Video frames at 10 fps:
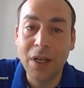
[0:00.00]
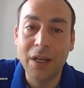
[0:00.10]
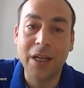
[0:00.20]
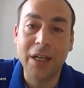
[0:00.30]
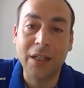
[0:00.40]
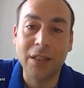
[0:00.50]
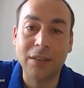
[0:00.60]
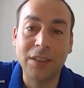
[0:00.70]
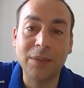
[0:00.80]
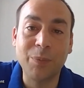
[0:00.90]

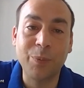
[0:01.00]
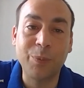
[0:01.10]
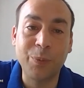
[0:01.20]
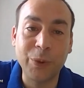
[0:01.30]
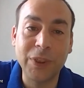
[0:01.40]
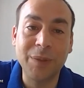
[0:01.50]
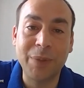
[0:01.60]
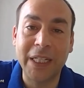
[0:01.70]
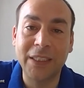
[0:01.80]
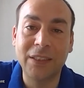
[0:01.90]
and put in
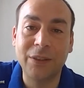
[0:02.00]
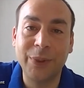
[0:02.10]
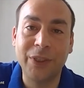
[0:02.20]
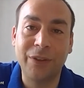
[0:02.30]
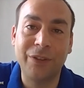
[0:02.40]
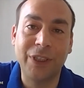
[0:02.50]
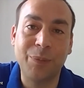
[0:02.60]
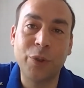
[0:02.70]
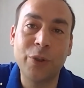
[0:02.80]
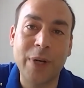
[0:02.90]
place a recovery
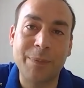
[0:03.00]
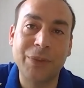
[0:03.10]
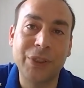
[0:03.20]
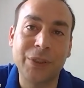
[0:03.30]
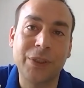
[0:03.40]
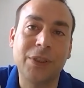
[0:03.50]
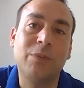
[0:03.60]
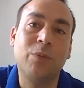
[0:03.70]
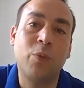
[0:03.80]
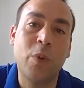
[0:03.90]
program.
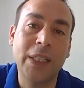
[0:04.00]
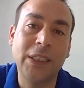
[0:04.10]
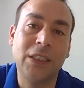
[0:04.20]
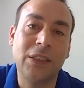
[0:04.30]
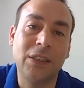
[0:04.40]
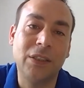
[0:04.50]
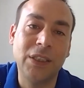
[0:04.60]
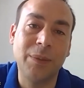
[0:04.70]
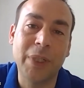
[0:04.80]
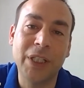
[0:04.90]
So when the
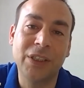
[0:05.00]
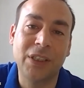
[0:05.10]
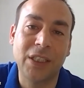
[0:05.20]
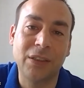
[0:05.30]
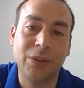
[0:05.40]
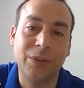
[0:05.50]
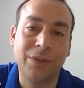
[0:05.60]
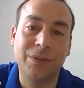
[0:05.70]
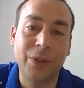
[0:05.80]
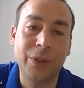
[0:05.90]
demand starts
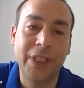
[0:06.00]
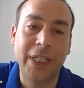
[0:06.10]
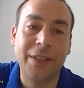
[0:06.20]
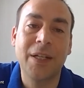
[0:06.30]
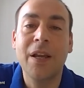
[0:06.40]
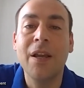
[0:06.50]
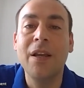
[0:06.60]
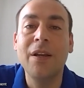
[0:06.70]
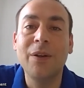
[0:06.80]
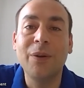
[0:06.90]
to flow again,
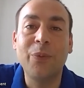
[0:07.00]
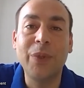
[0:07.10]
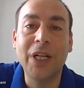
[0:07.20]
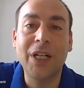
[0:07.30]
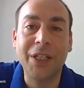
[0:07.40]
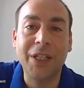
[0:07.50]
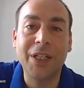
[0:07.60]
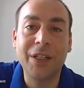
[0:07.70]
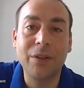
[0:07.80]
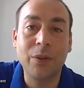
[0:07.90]
we are
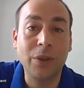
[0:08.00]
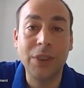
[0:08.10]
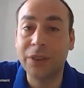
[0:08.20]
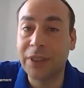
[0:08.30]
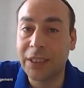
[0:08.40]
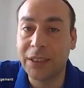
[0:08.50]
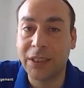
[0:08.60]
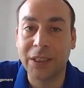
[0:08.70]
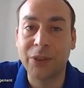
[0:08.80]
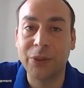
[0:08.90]
here, or the hotel is
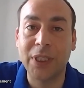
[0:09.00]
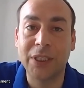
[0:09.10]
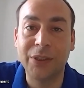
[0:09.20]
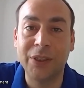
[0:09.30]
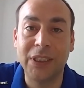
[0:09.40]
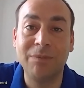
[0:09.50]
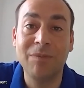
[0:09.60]
here, to actually